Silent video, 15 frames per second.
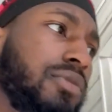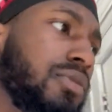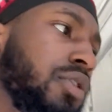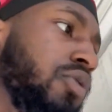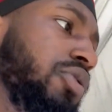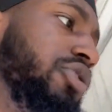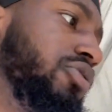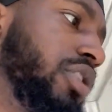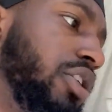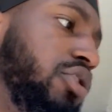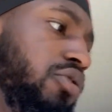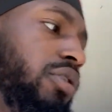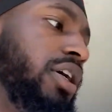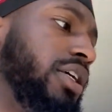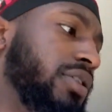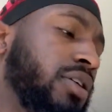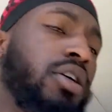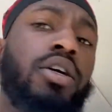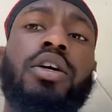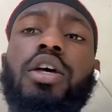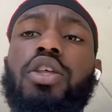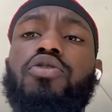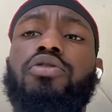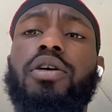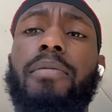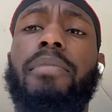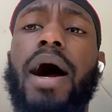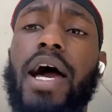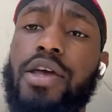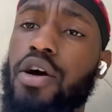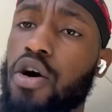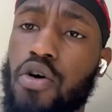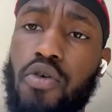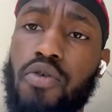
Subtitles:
What you can do is, you can buy your own